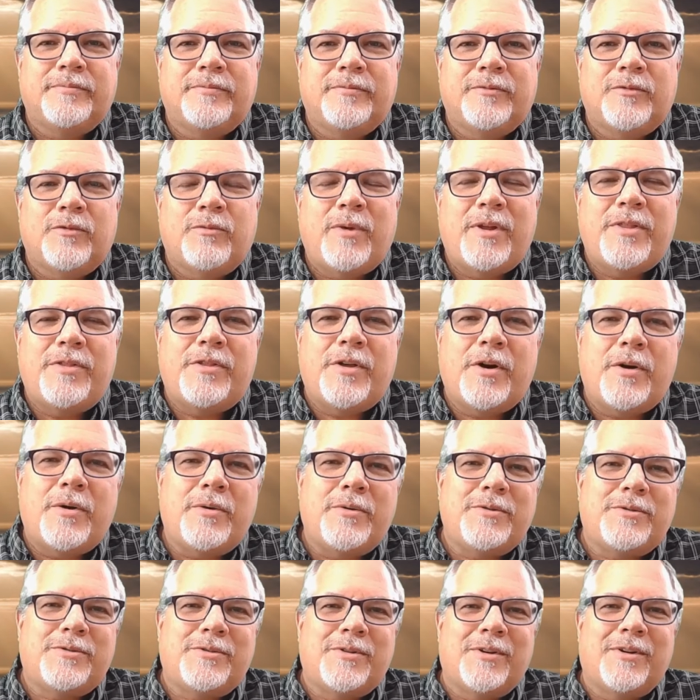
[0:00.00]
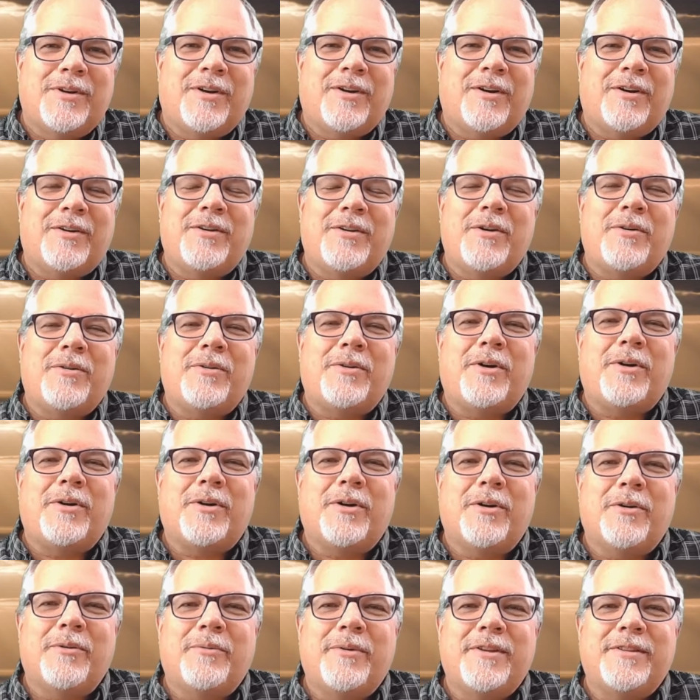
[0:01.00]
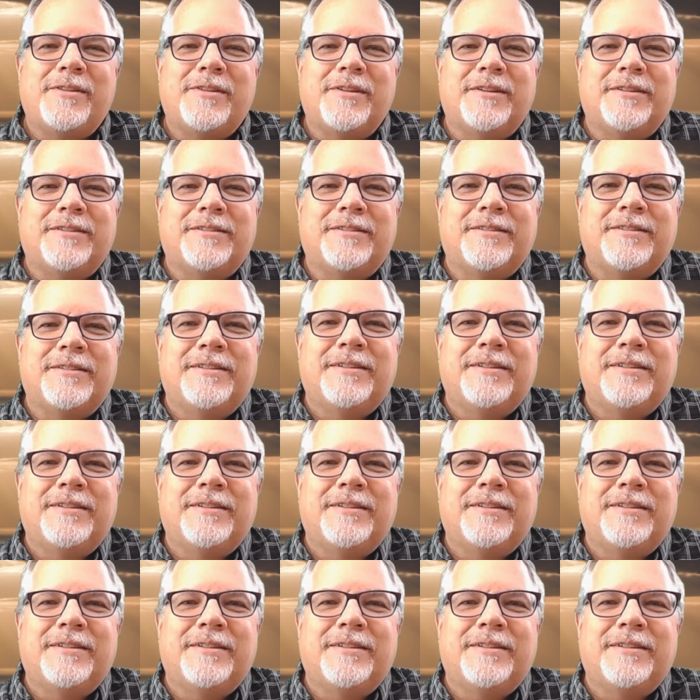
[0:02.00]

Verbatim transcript: when those are no longer with us.